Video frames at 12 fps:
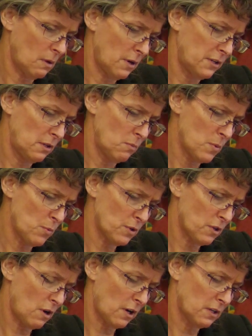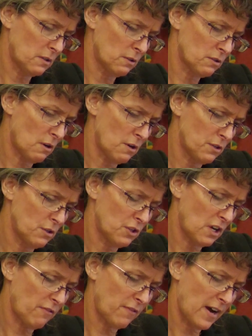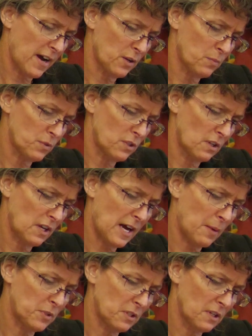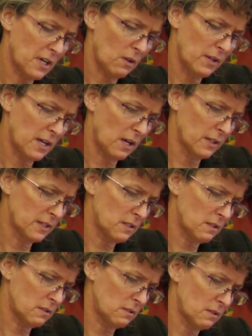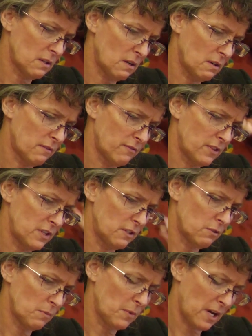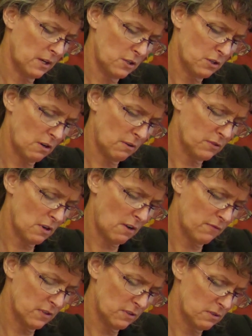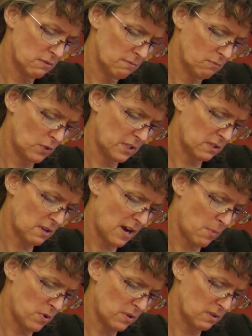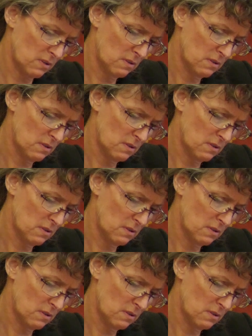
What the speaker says: All right. Do you remember talking to Sergeant Jeff Adams and Captain Kelly Ellington of the Troop County Sheriff's Office when this happened?